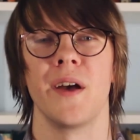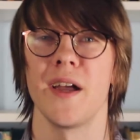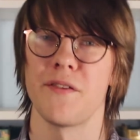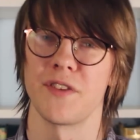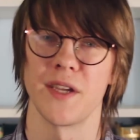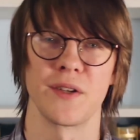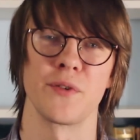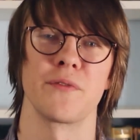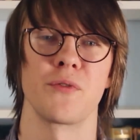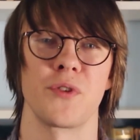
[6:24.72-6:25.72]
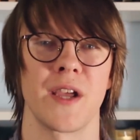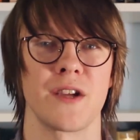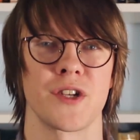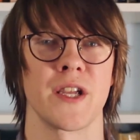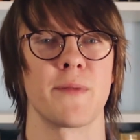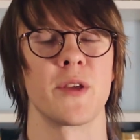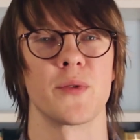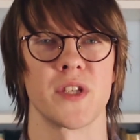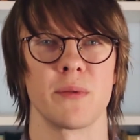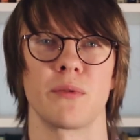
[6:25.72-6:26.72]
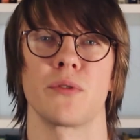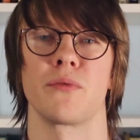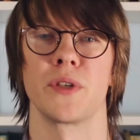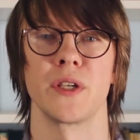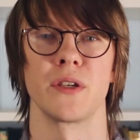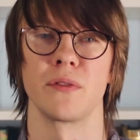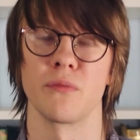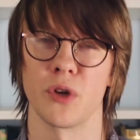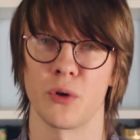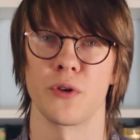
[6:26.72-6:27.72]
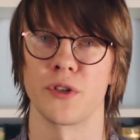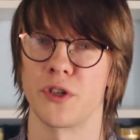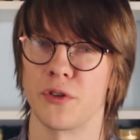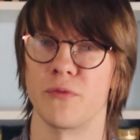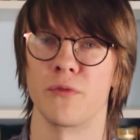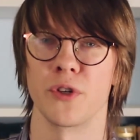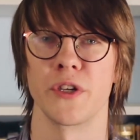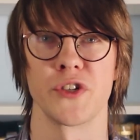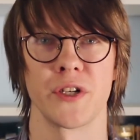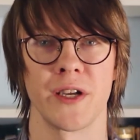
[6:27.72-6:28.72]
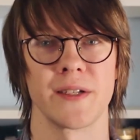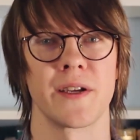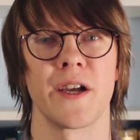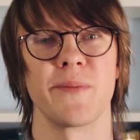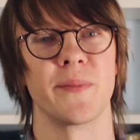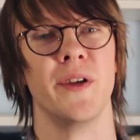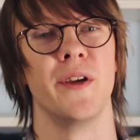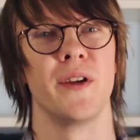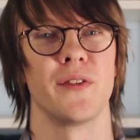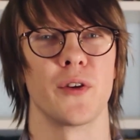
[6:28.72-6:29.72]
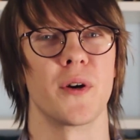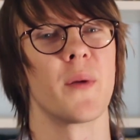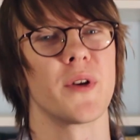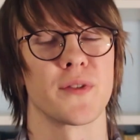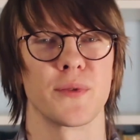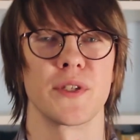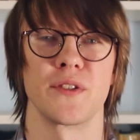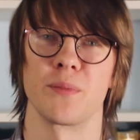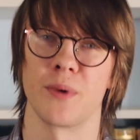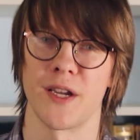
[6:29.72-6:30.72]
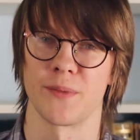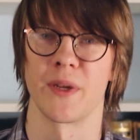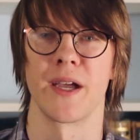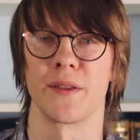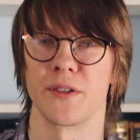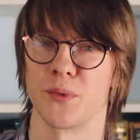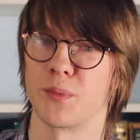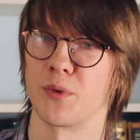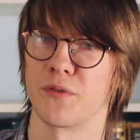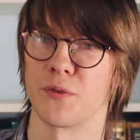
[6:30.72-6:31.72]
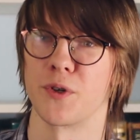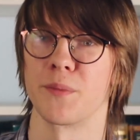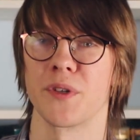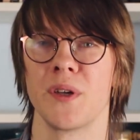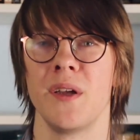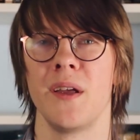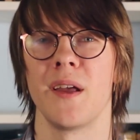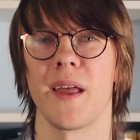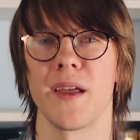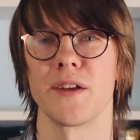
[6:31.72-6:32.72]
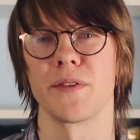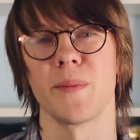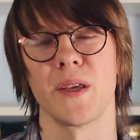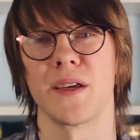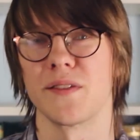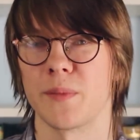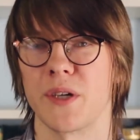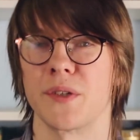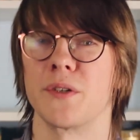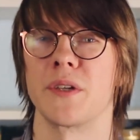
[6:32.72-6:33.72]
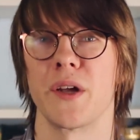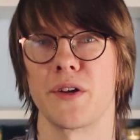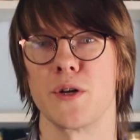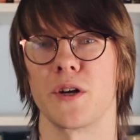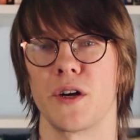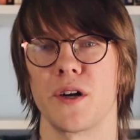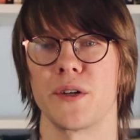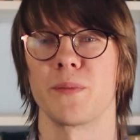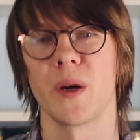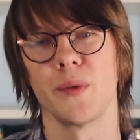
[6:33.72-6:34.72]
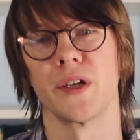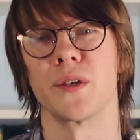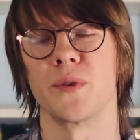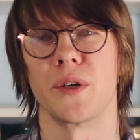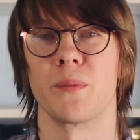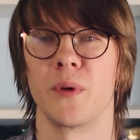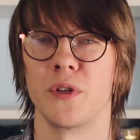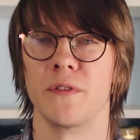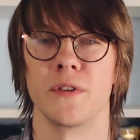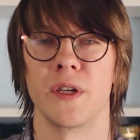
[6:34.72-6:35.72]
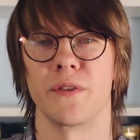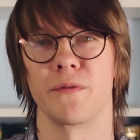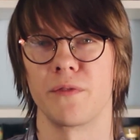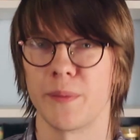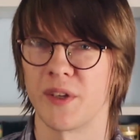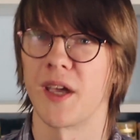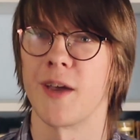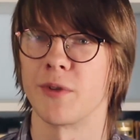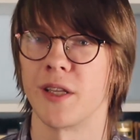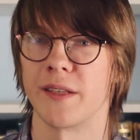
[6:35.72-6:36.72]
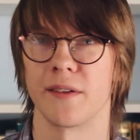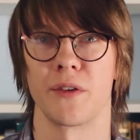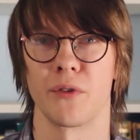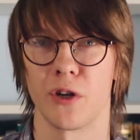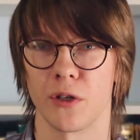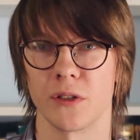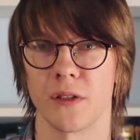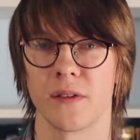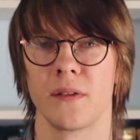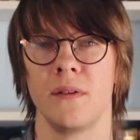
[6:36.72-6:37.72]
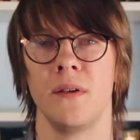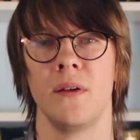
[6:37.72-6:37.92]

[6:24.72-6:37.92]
I have yet to review a dash cam that was able to really record good footage at nighttime, so I wasn't really surprised by how this one performed. And if something is about to go down in your car, you're probably going to want to pull over and flip the cabin lights on regardless.